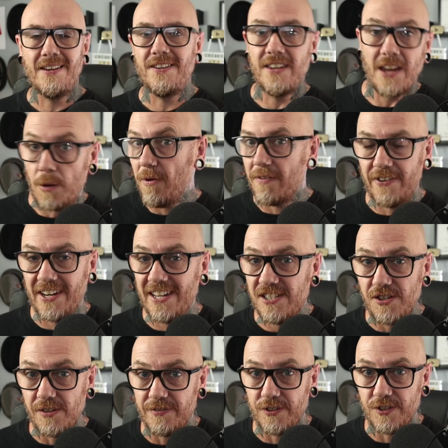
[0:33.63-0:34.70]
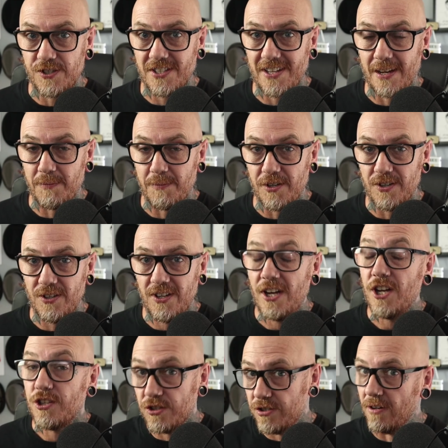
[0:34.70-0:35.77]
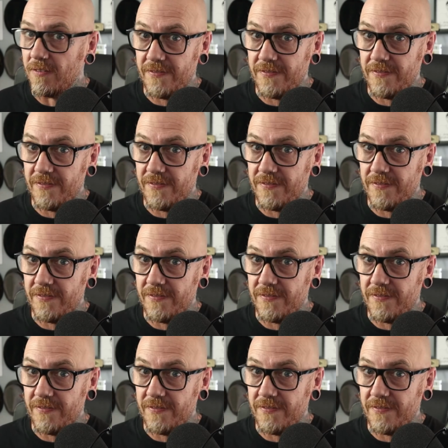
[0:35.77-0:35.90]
Now, if it is your first time here, don't